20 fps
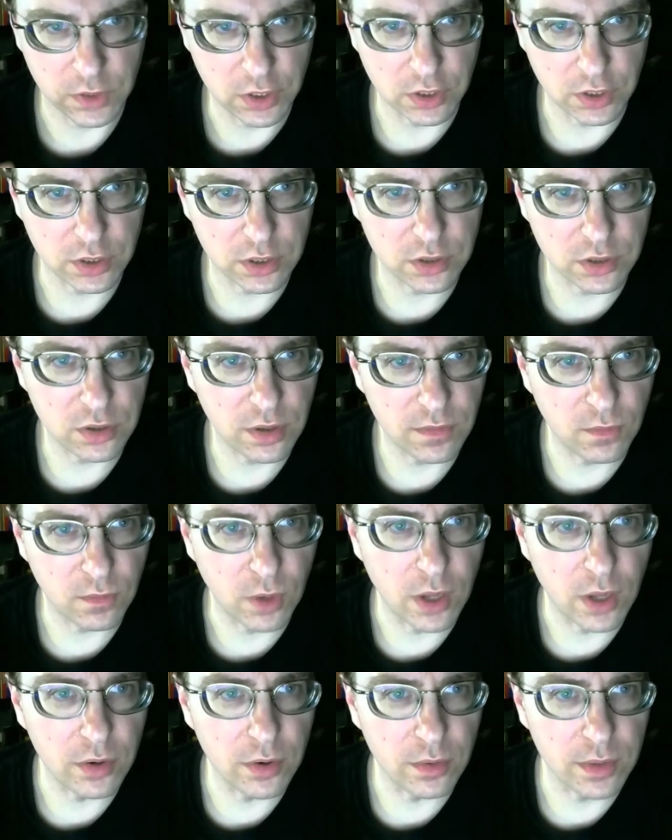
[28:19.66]
Just because you have
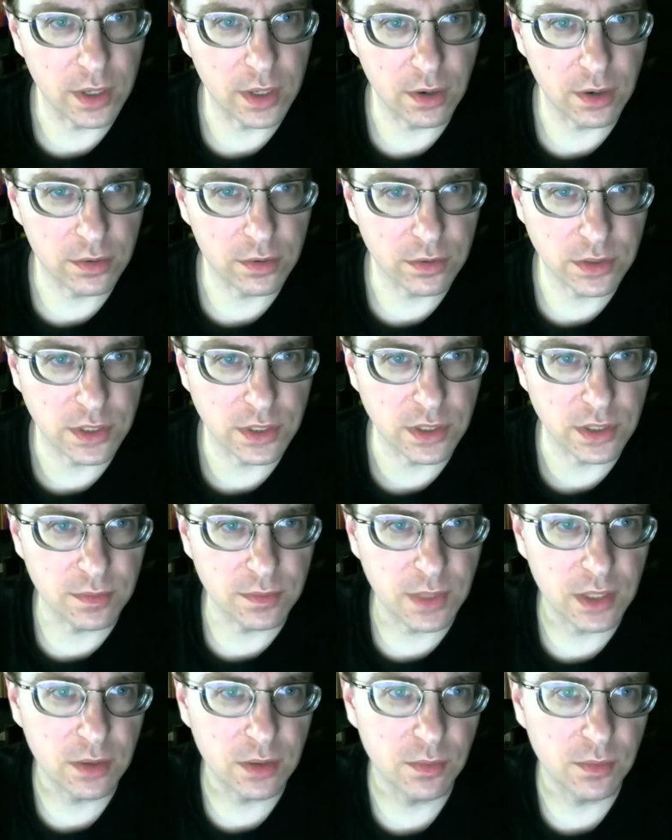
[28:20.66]
well known characters doesn't
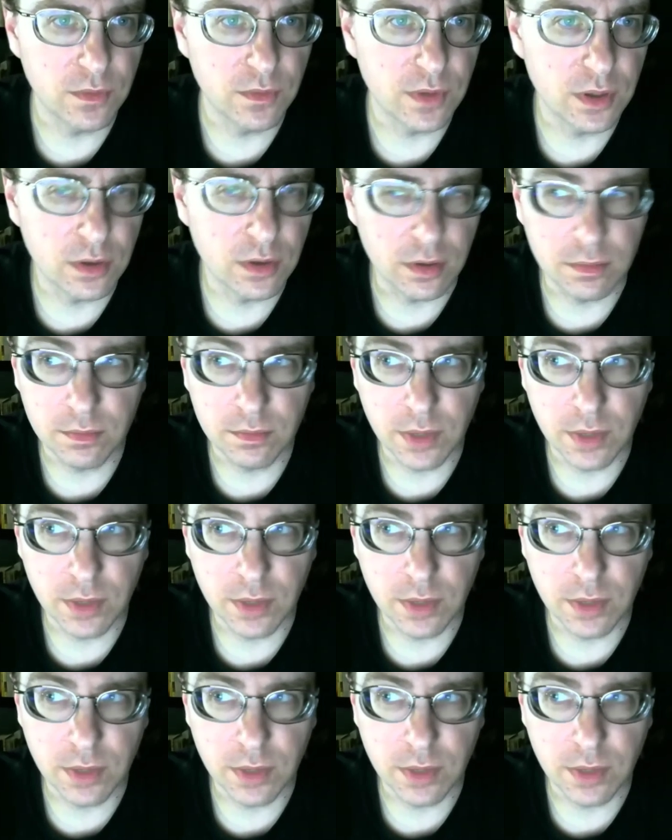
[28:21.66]
make the movie good.